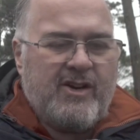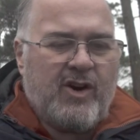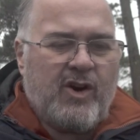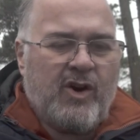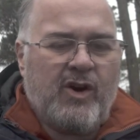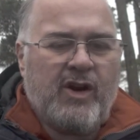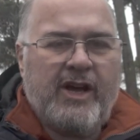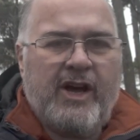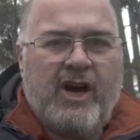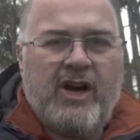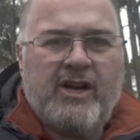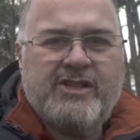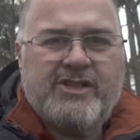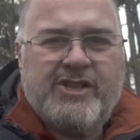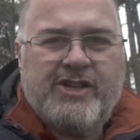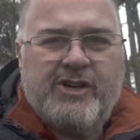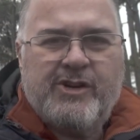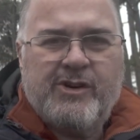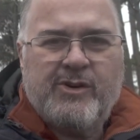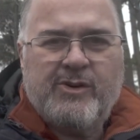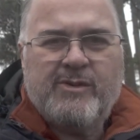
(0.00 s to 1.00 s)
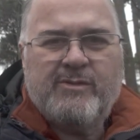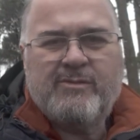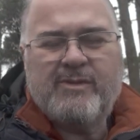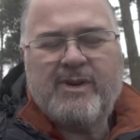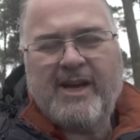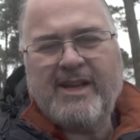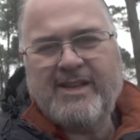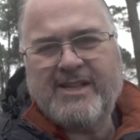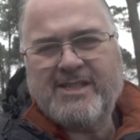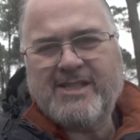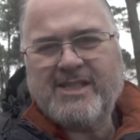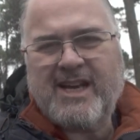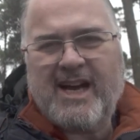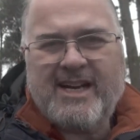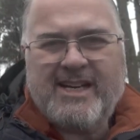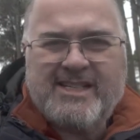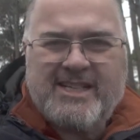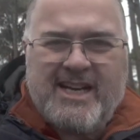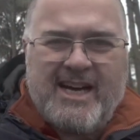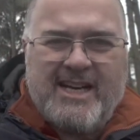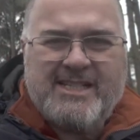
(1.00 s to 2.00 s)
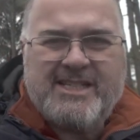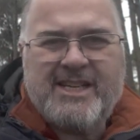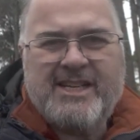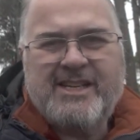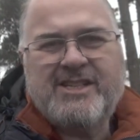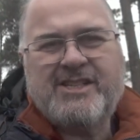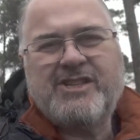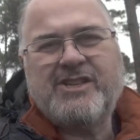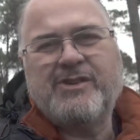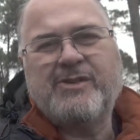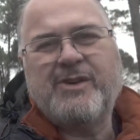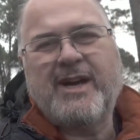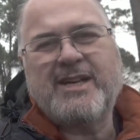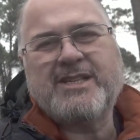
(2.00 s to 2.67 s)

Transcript: early on too, and this kind of ties into